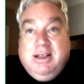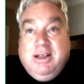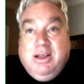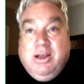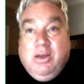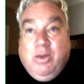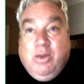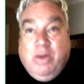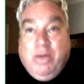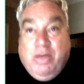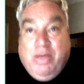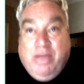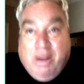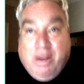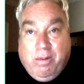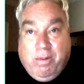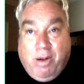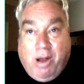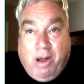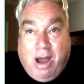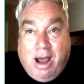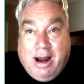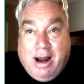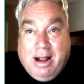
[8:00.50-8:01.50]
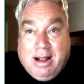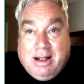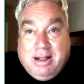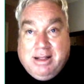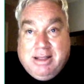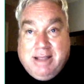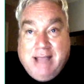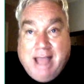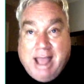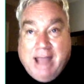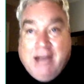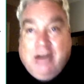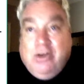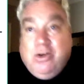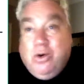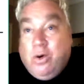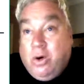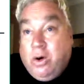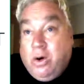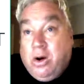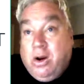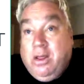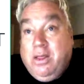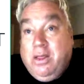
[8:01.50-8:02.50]
with their product,
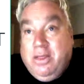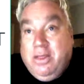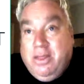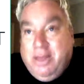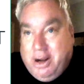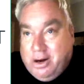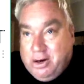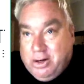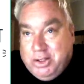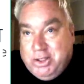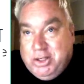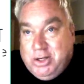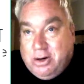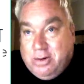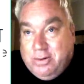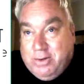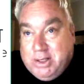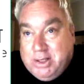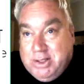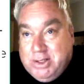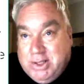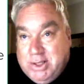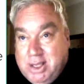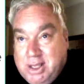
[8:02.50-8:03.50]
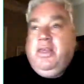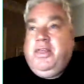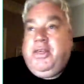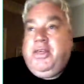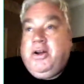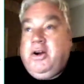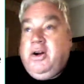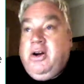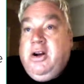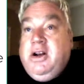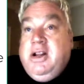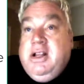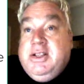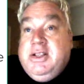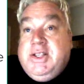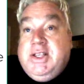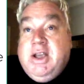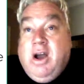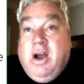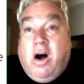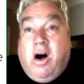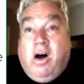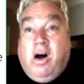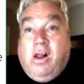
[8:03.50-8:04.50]
and/or their service. Third is
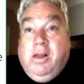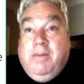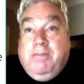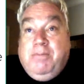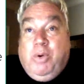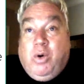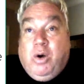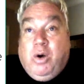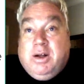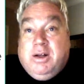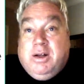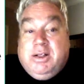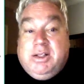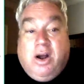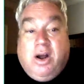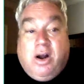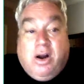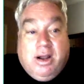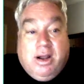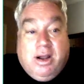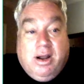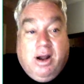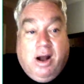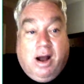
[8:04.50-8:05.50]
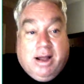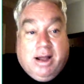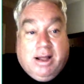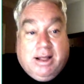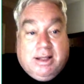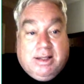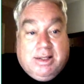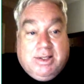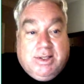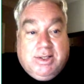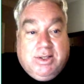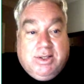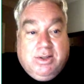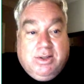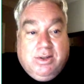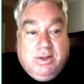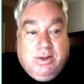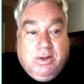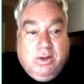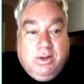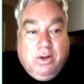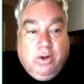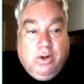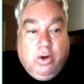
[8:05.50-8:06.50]
the all-important target audience.
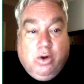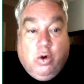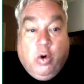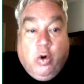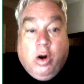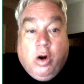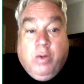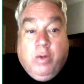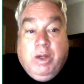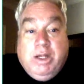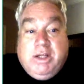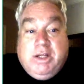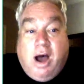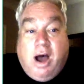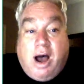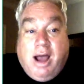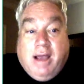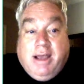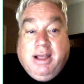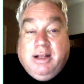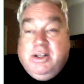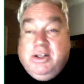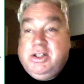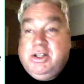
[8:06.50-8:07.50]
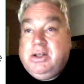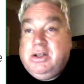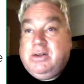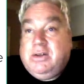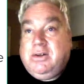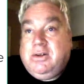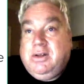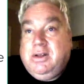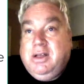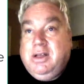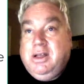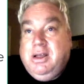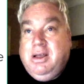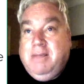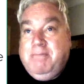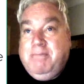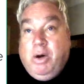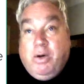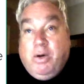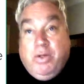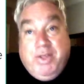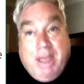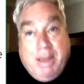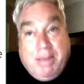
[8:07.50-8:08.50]
Who are we talking to,
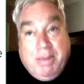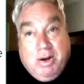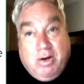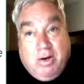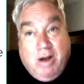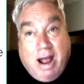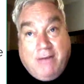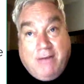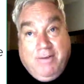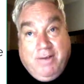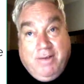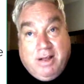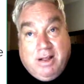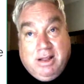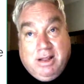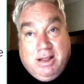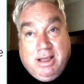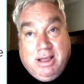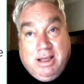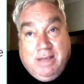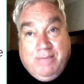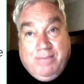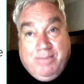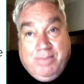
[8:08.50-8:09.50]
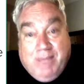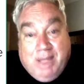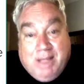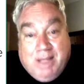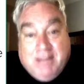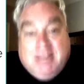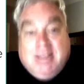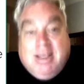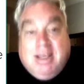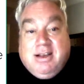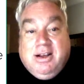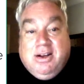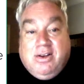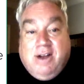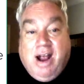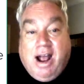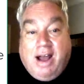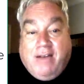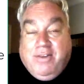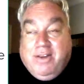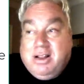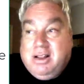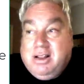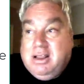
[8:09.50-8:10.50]
both demographically and
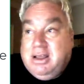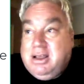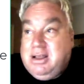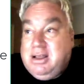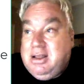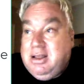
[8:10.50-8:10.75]
psychographically?